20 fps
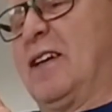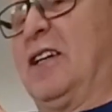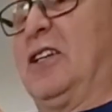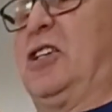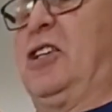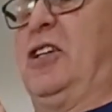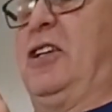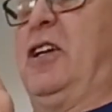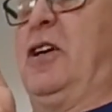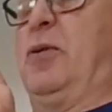
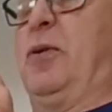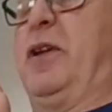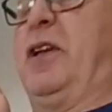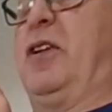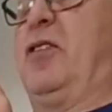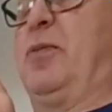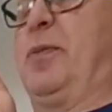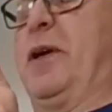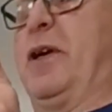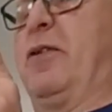Actually, no, we
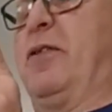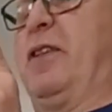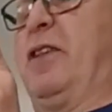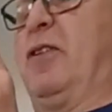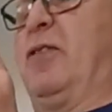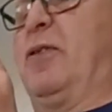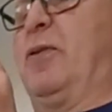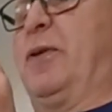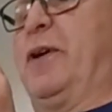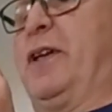need to be
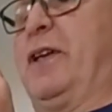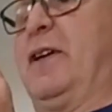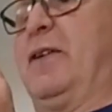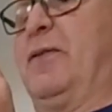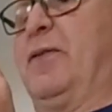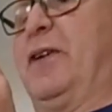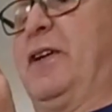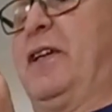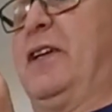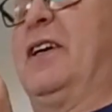going the other way,
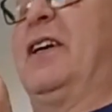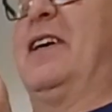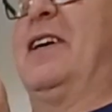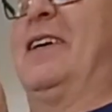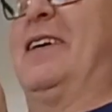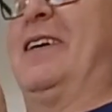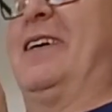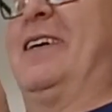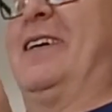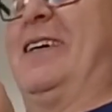don't
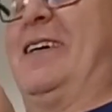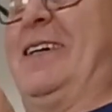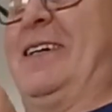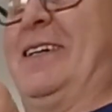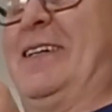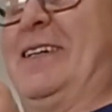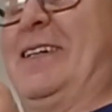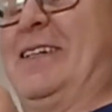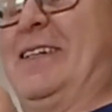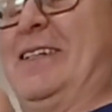
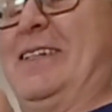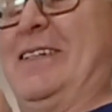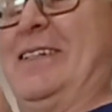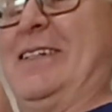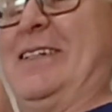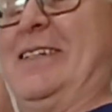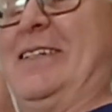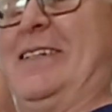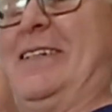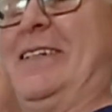
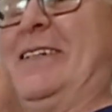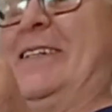we?